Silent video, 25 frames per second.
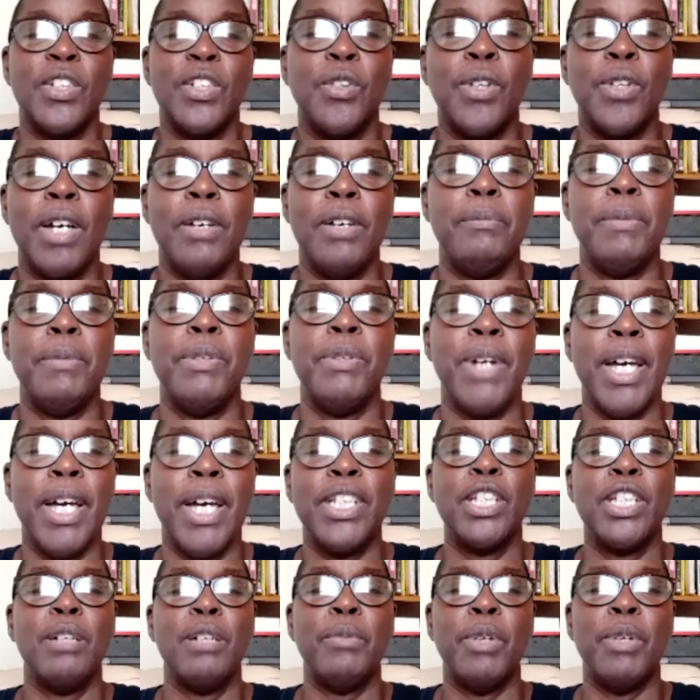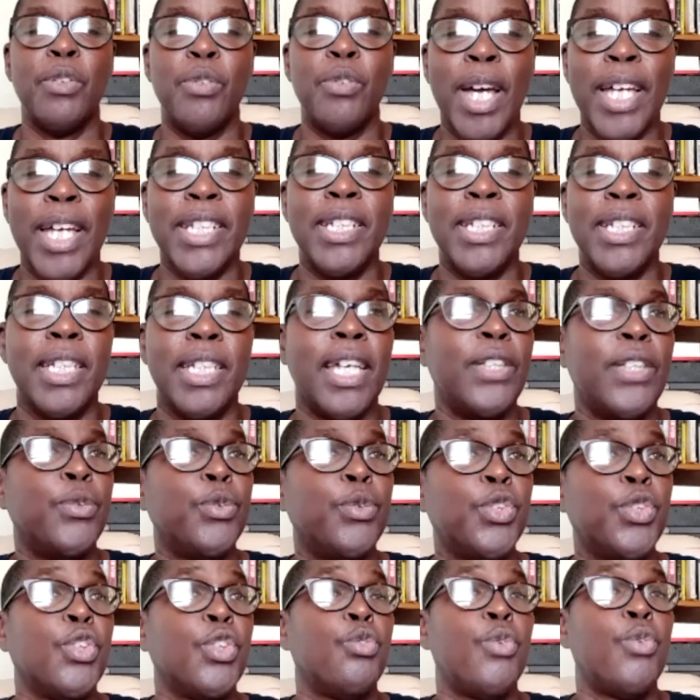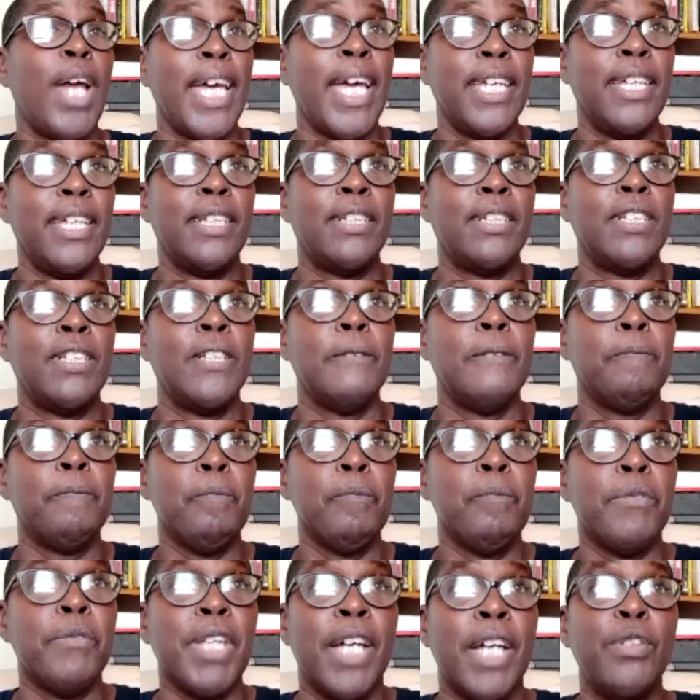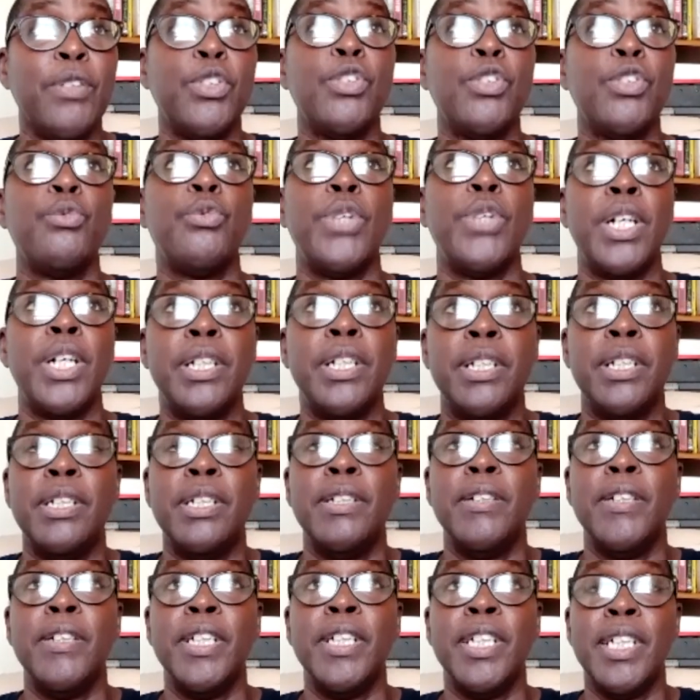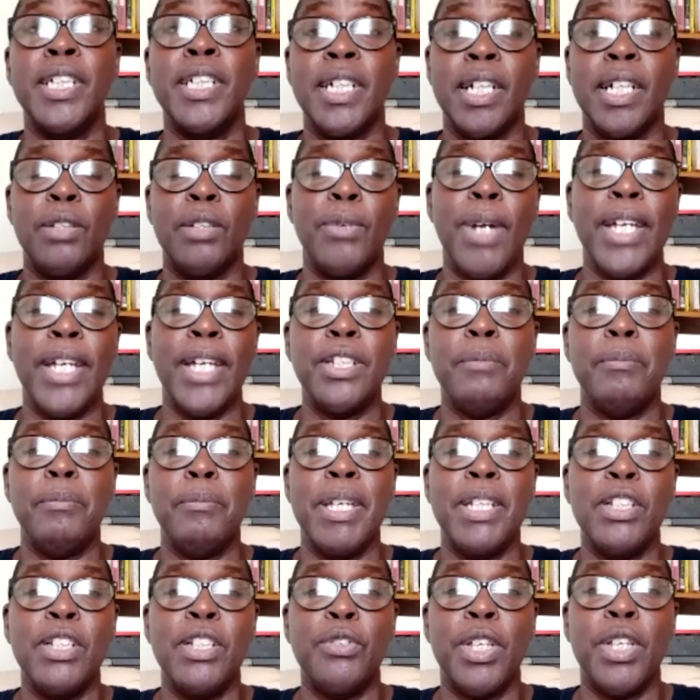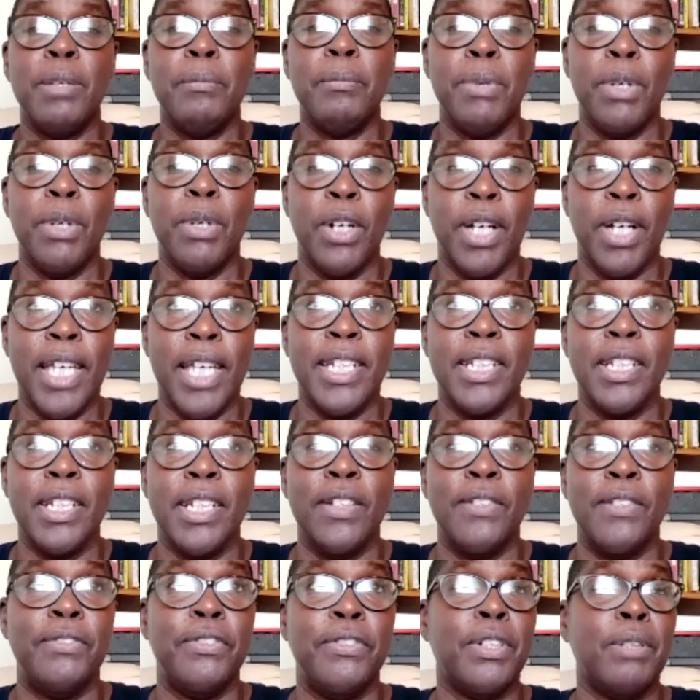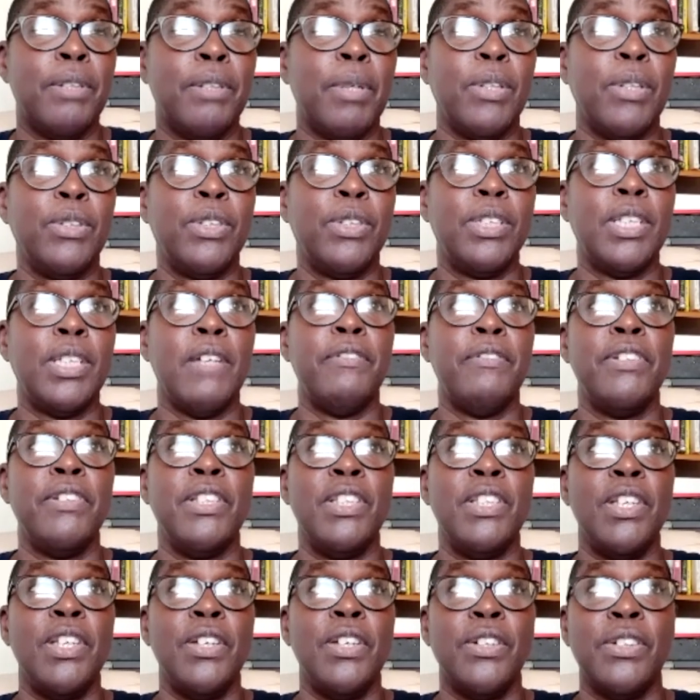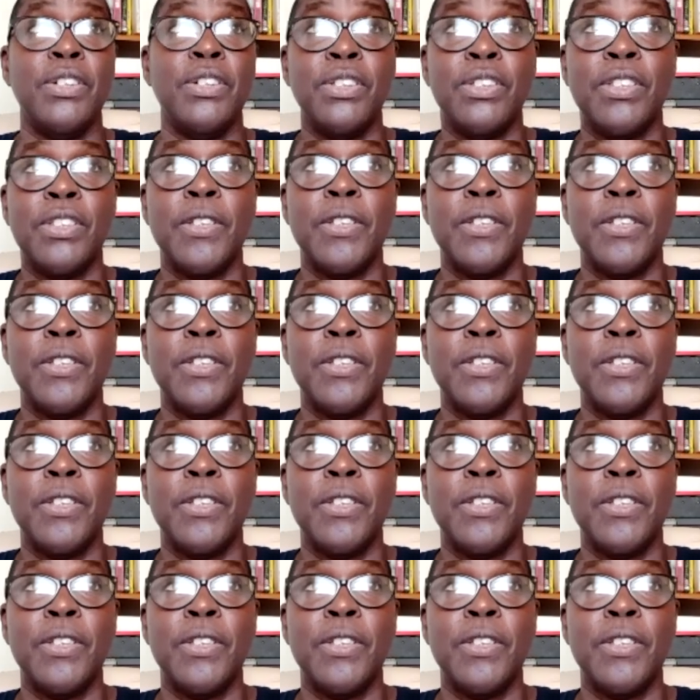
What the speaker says: I've been writing about writing. I used to run a writer mentoring blog. I did it for about 7 years.